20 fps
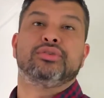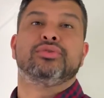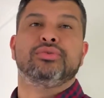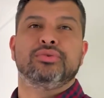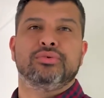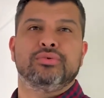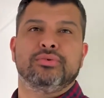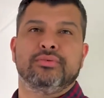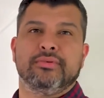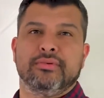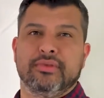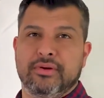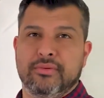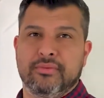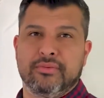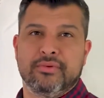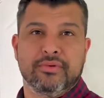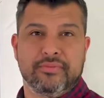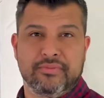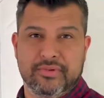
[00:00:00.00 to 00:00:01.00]
to the
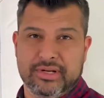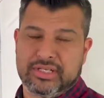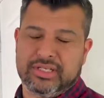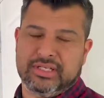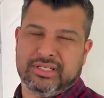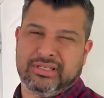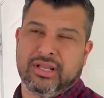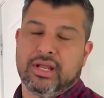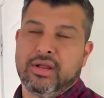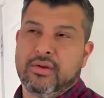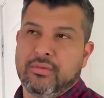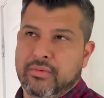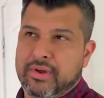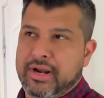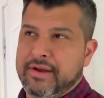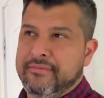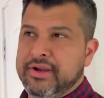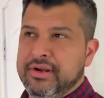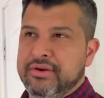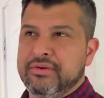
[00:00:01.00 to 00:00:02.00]
roof, which is
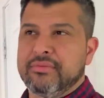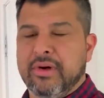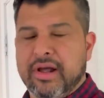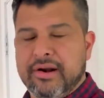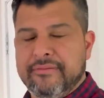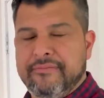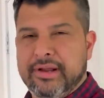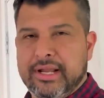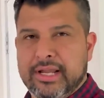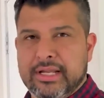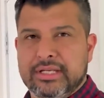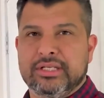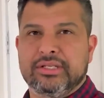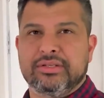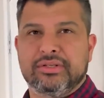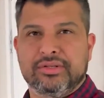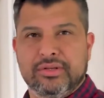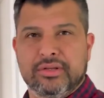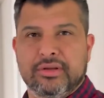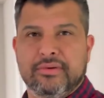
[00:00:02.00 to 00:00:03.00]
whenever you do
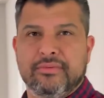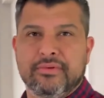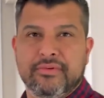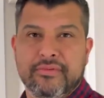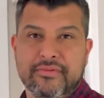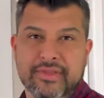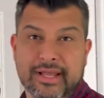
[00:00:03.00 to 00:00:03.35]
modifications to the roof,